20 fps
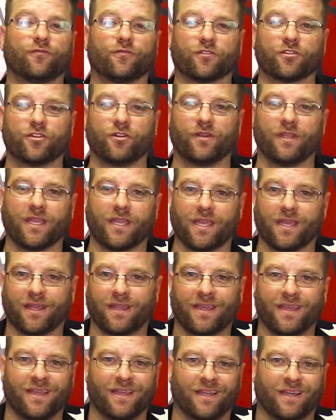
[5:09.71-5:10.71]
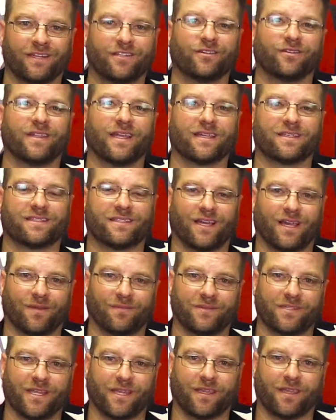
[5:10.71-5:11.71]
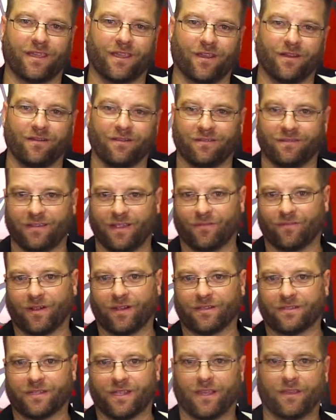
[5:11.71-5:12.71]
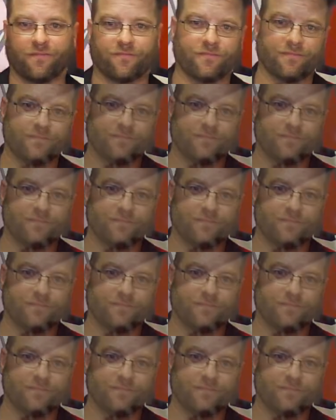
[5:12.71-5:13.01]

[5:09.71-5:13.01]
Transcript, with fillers: for tuning in. Until next time, take care and ride safe.